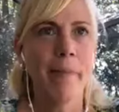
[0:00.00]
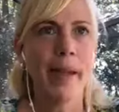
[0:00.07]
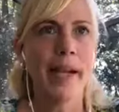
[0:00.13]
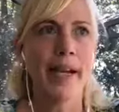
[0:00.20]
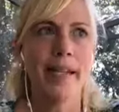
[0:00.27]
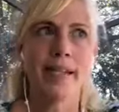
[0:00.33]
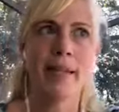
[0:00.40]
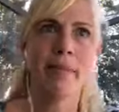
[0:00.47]

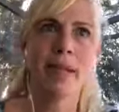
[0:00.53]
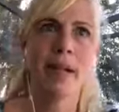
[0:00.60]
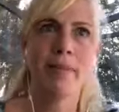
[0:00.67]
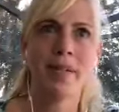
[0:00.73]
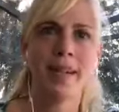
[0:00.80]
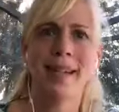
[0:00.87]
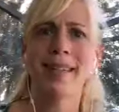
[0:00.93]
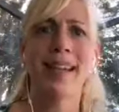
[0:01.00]
because
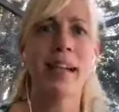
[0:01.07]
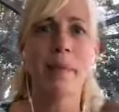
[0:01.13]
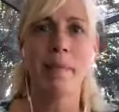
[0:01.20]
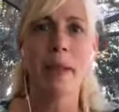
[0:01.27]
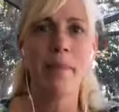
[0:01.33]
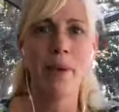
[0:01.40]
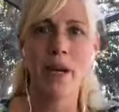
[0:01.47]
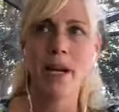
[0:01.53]
sometimes that's like
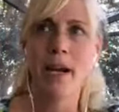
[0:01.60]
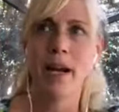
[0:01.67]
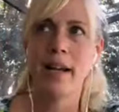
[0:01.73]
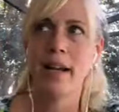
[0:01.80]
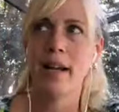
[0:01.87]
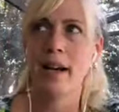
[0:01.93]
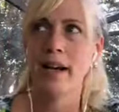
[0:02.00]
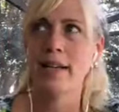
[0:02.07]
me putting on
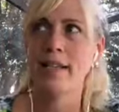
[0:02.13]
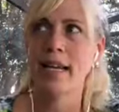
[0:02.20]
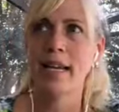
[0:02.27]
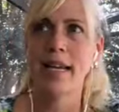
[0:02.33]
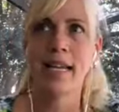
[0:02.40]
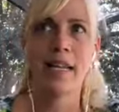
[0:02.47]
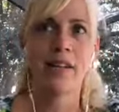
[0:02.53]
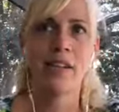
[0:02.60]
a set
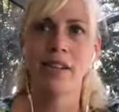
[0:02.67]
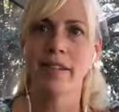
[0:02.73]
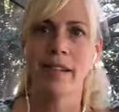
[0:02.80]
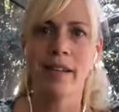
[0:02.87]
of heels.